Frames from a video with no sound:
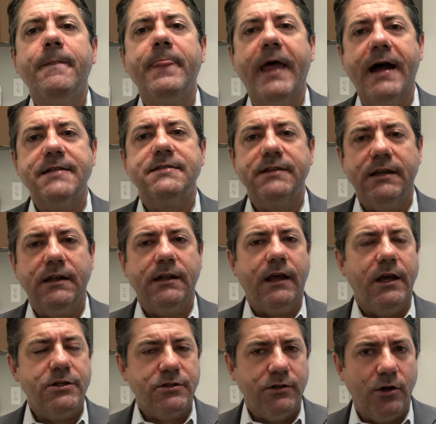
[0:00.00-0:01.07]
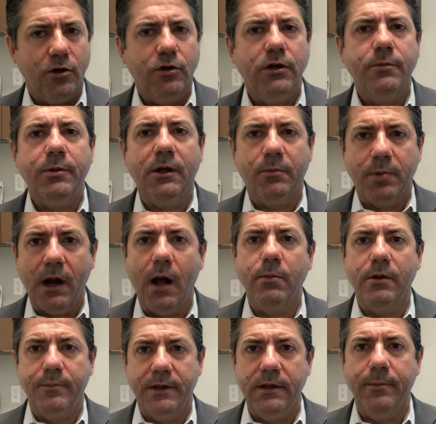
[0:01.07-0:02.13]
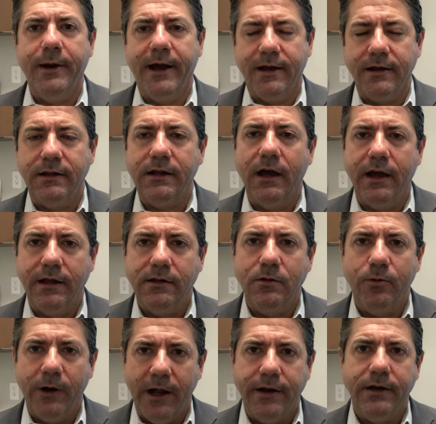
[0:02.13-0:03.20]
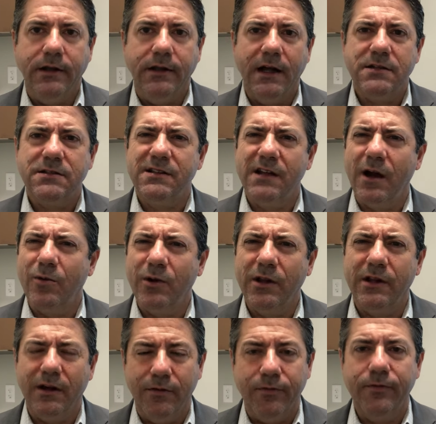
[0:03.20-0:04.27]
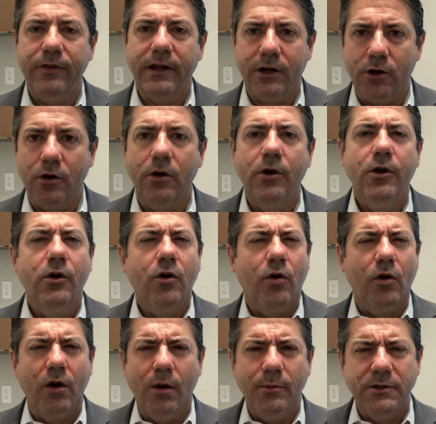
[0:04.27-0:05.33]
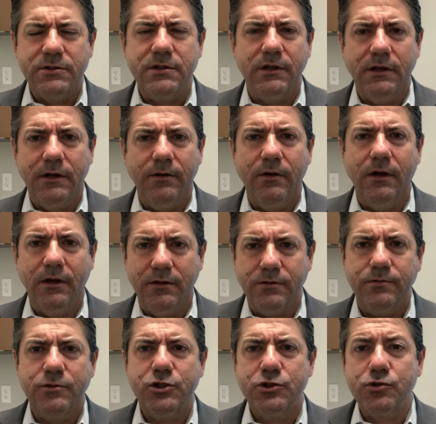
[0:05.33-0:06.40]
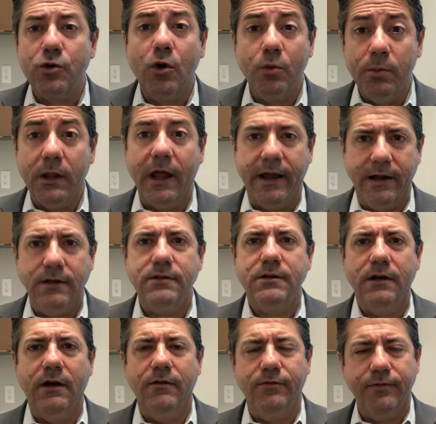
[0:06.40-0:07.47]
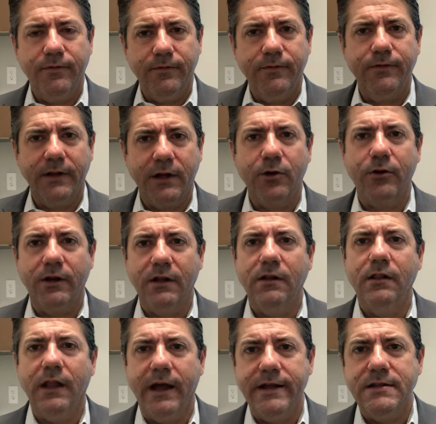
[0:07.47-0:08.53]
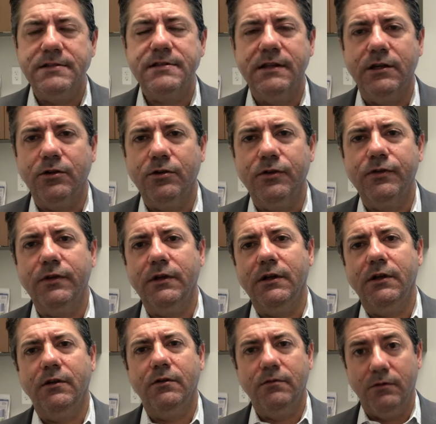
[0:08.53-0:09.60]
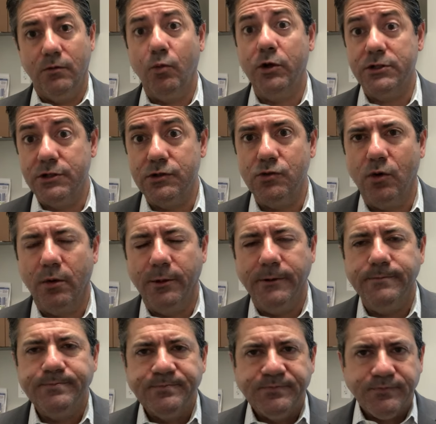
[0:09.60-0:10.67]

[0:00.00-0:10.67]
that's an indication there could be a problem in the back of the eye and the retina. That's not really a flicker or almost a, a strobe light of flickering lights that you'll see, which is normal.